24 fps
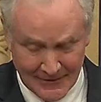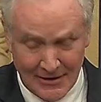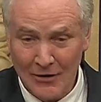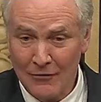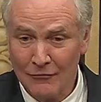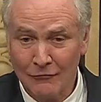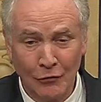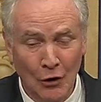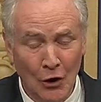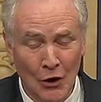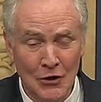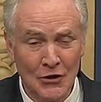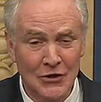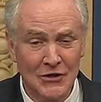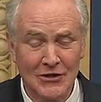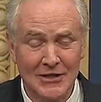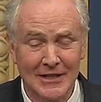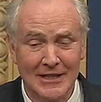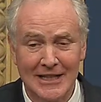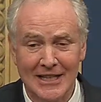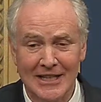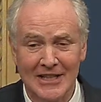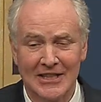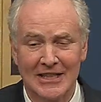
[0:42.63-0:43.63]
First,
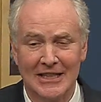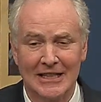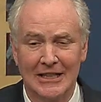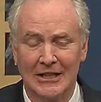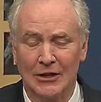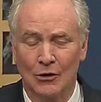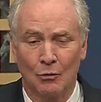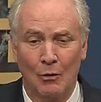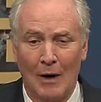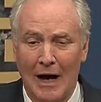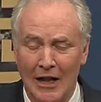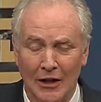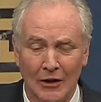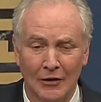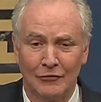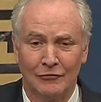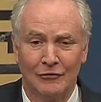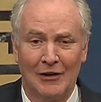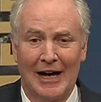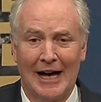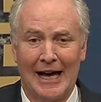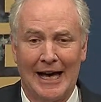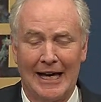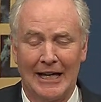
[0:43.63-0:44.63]
is he
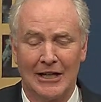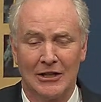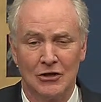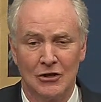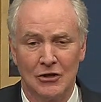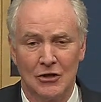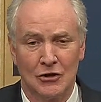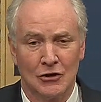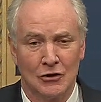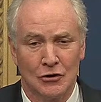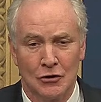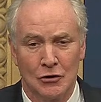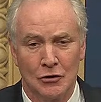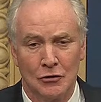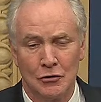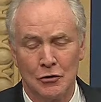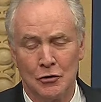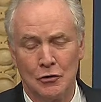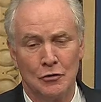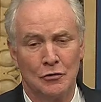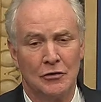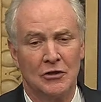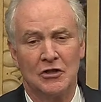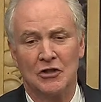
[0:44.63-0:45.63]
qualified to
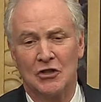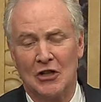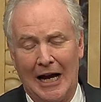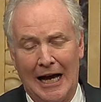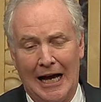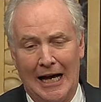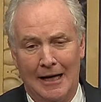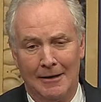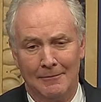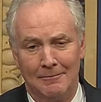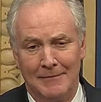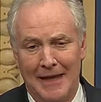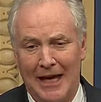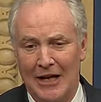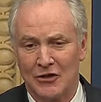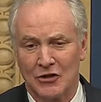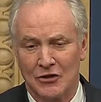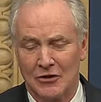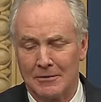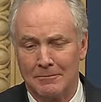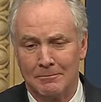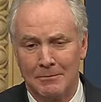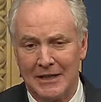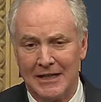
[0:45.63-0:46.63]
do the job? That
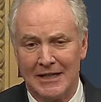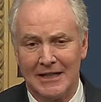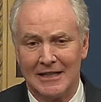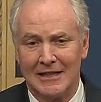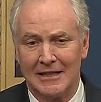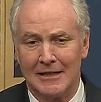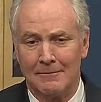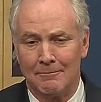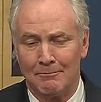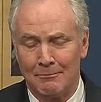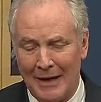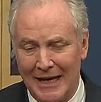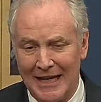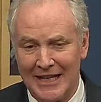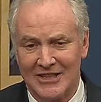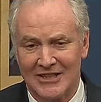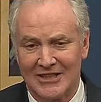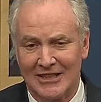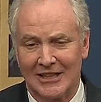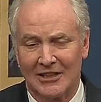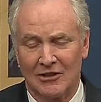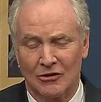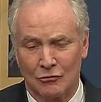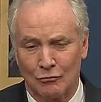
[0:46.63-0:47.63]
should be the
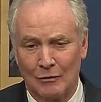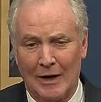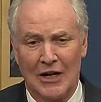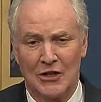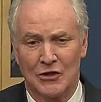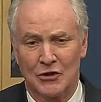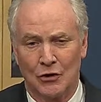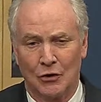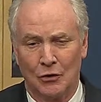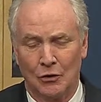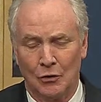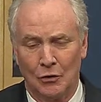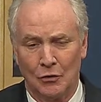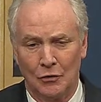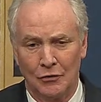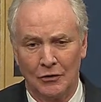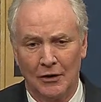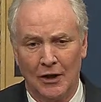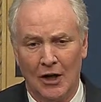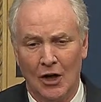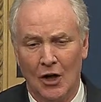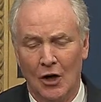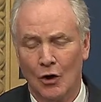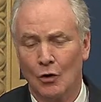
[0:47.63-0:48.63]
basic threshold
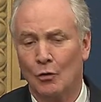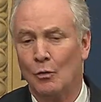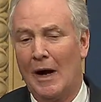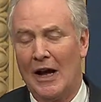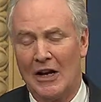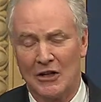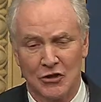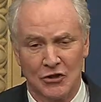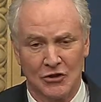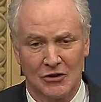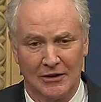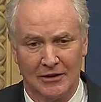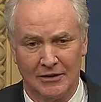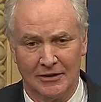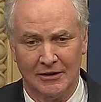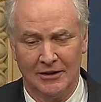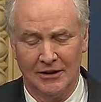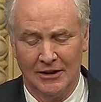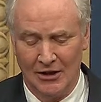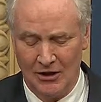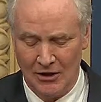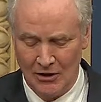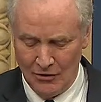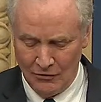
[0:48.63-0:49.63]
question
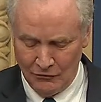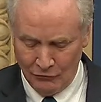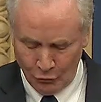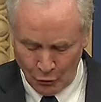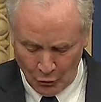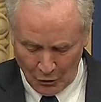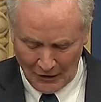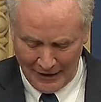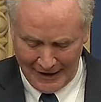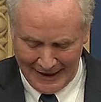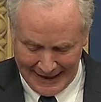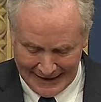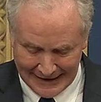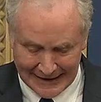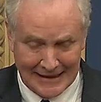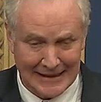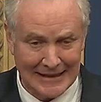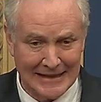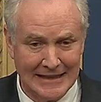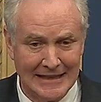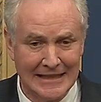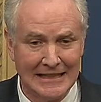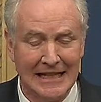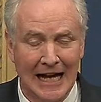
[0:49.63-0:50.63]
for
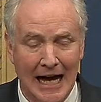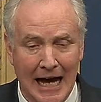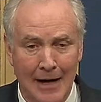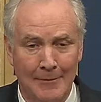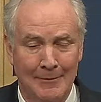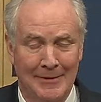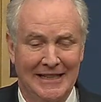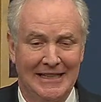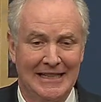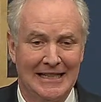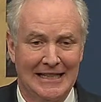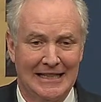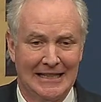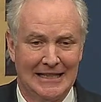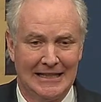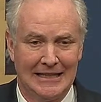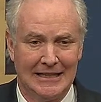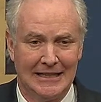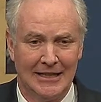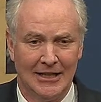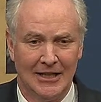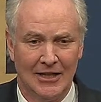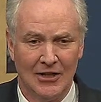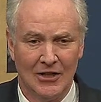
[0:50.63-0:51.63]
any
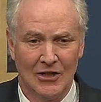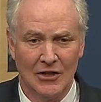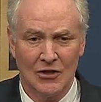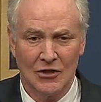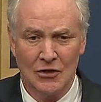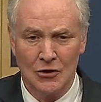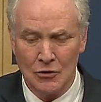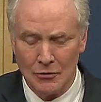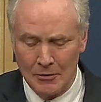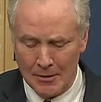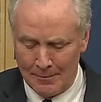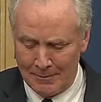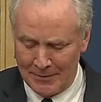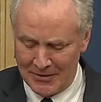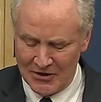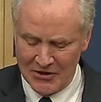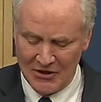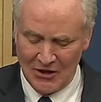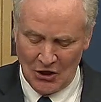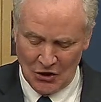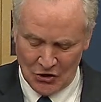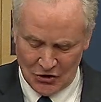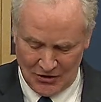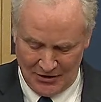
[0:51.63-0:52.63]
nominee to a
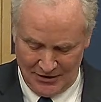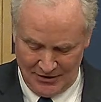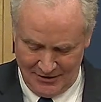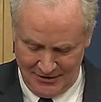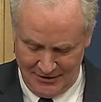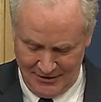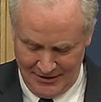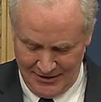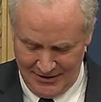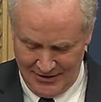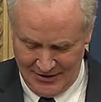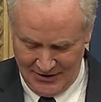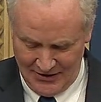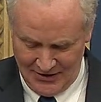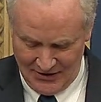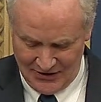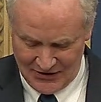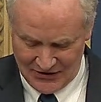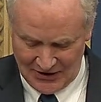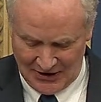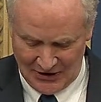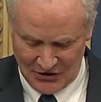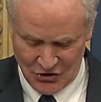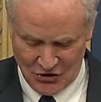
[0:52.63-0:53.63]
position
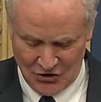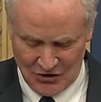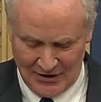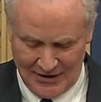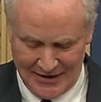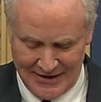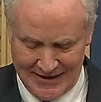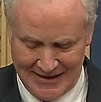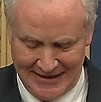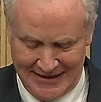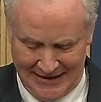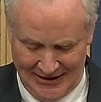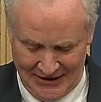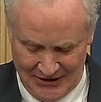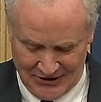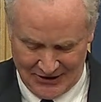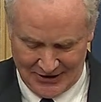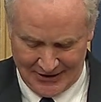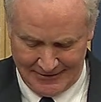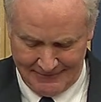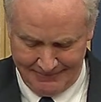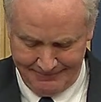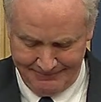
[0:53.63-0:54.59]
such as this.